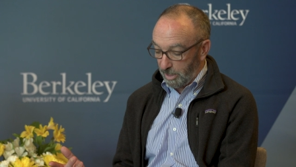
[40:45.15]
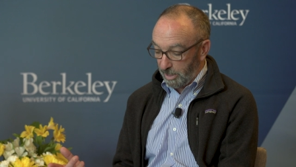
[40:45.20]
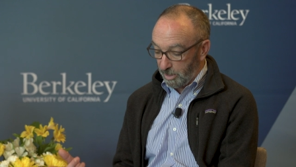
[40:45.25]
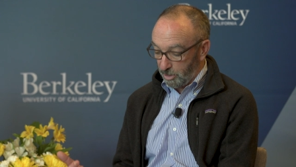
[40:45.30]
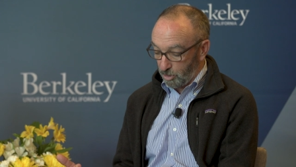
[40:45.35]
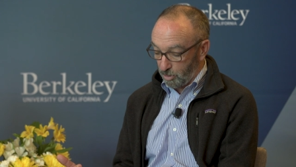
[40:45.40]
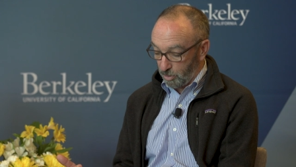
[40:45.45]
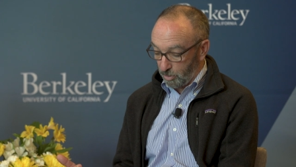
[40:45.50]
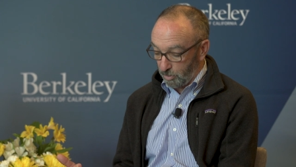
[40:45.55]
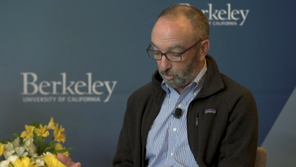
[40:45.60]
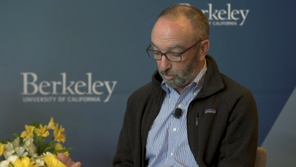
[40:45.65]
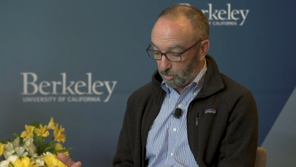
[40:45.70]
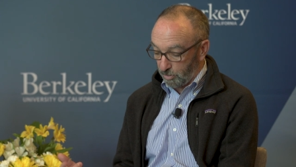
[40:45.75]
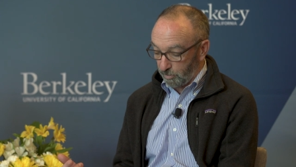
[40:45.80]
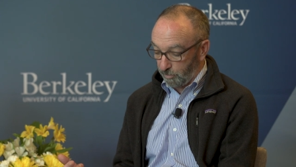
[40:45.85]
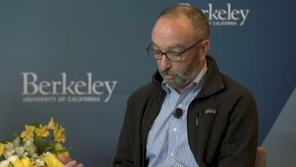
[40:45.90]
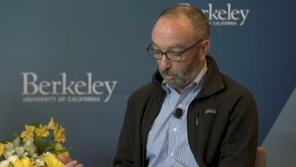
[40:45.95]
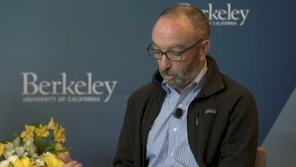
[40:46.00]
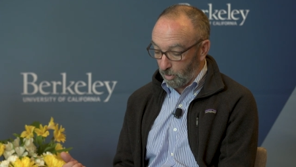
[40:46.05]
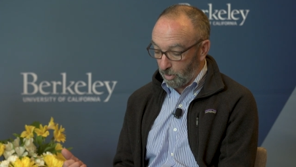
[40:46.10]
issues
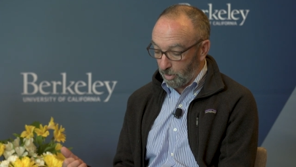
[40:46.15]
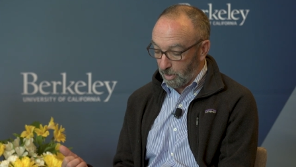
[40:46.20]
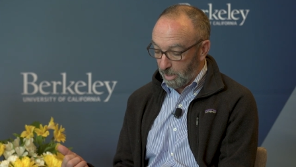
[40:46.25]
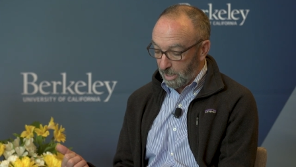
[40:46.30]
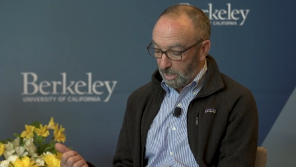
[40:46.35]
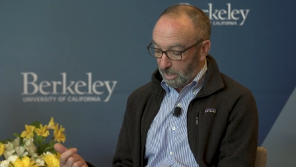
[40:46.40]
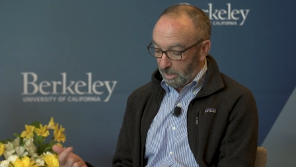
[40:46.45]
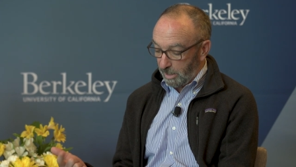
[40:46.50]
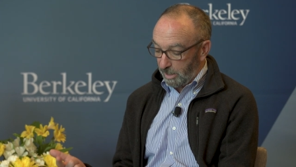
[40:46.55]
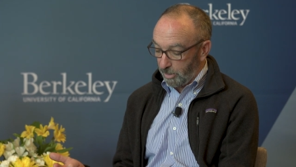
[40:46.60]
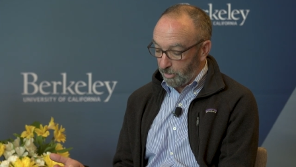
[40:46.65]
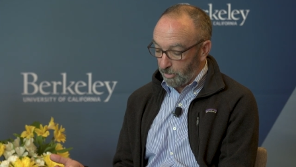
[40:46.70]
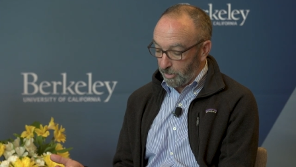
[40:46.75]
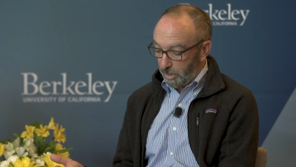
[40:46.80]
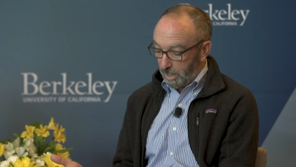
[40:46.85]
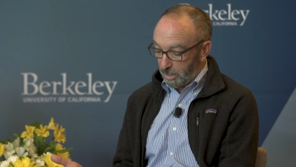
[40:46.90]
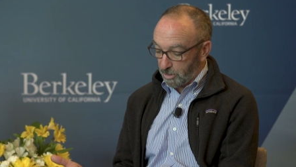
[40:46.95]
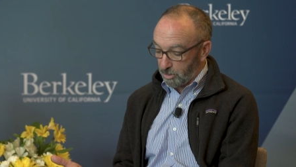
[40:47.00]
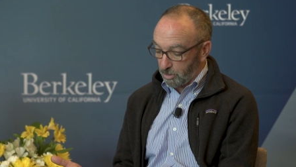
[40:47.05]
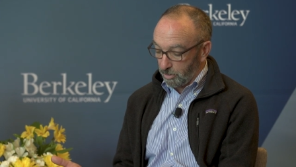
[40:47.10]
for
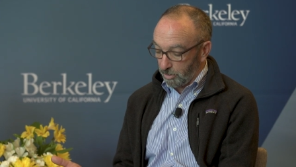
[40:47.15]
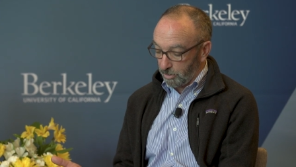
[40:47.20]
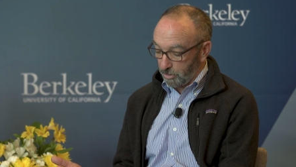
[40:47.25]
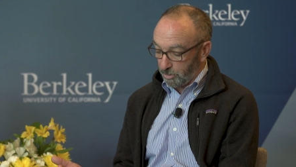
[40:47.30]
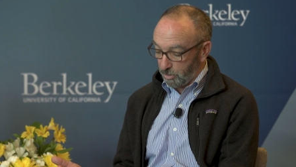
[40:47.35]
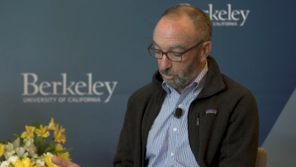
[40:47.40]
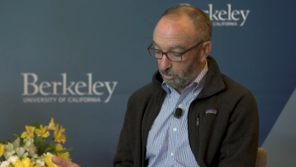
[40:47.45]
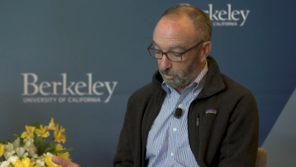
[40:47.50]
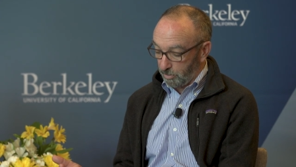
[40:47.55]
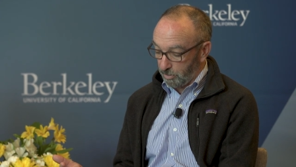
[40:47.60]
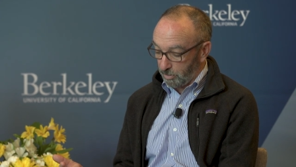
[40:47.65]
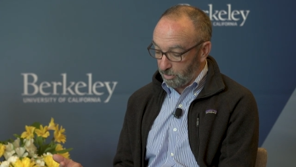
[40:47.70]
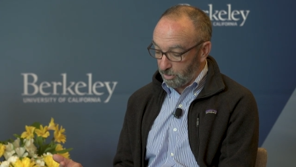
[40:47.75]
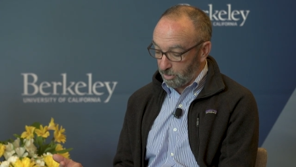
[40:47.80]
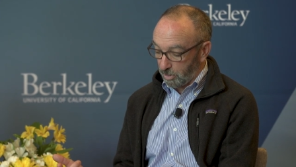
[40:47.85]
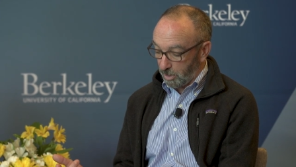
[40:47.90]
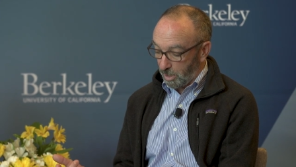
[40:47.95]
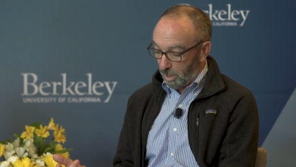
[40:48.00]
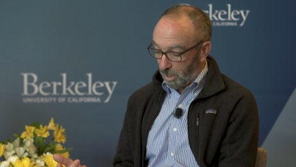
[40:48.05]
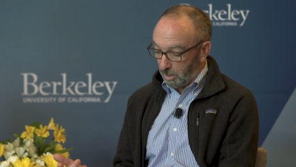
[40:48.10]
international students,
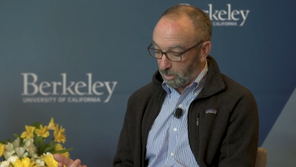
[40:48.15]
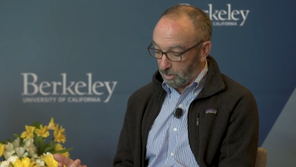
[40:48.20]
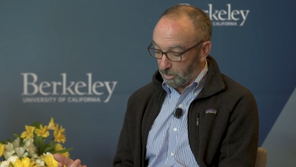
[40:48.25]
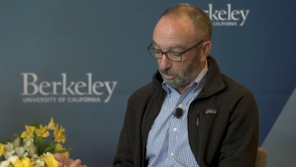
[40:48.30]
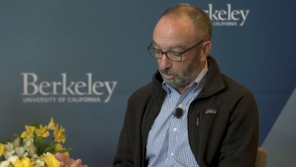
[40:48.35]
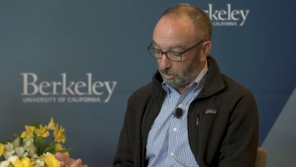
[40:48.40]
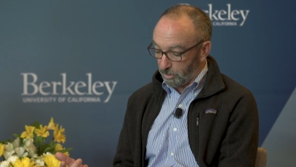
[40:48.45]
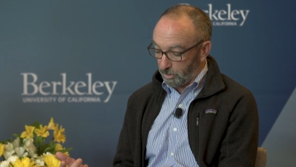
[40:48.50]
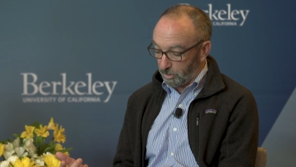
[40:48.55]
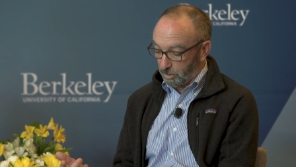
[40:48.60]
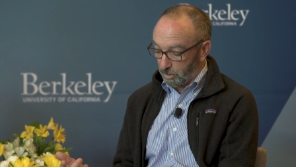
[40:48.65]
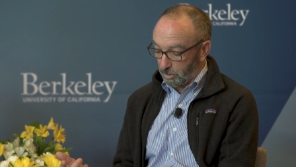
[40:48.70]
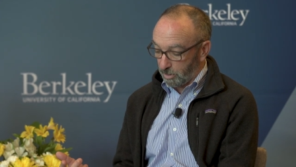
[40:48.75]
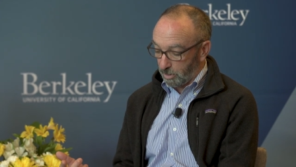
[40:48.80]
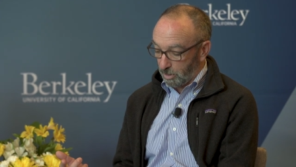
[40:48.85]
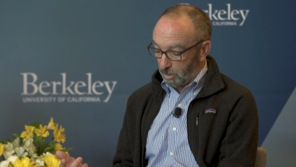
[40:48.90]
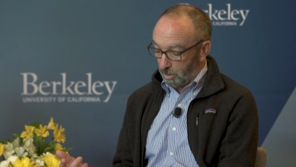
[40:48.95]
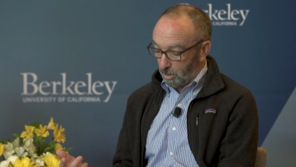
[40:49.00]
scholars,